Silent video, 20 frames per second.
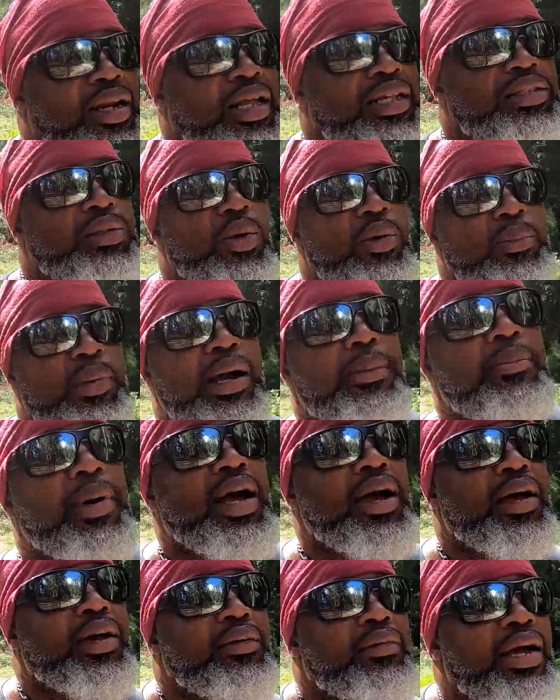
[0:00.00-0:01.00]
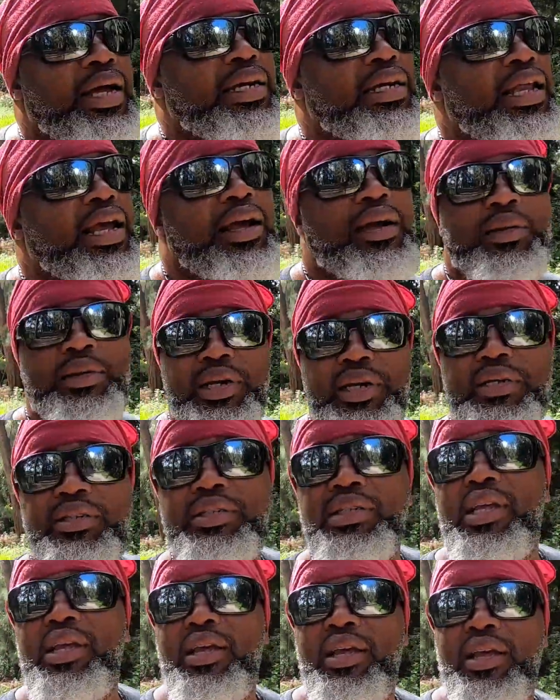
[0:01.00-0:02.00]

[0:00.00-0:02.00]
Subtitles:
that's on my mind right now is